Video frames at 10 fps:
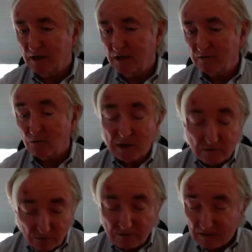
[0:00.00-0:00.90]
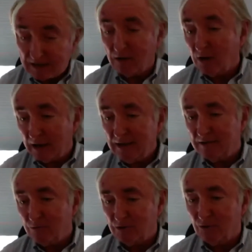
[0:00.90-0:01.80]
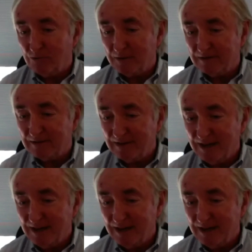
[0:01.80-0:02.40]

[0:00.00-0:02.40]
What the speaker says: So we can sort of take care of AIDS when you're homeless,